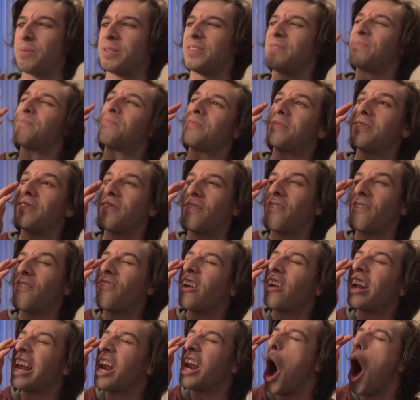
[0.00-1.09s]
up with a
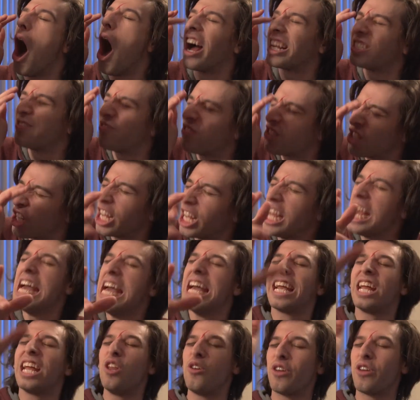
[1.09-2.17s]
freaking heart.
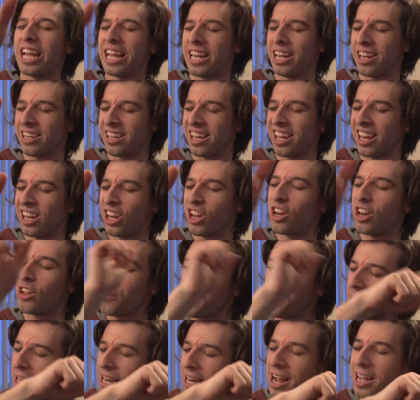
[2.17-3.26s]
Can you
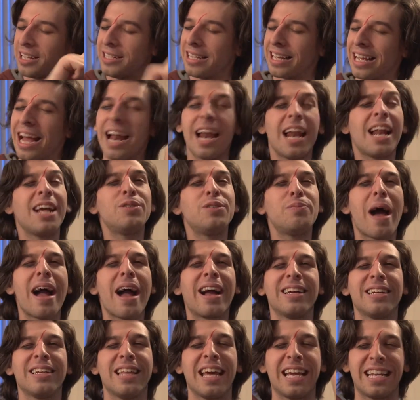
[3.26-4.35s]
give me an ice
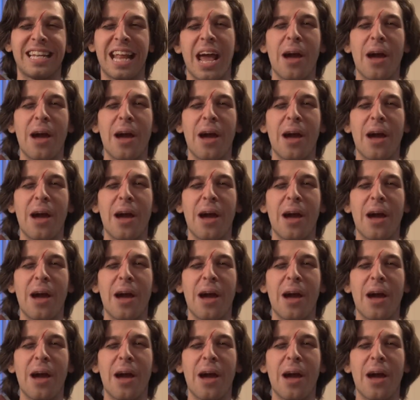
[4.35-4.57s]
pack like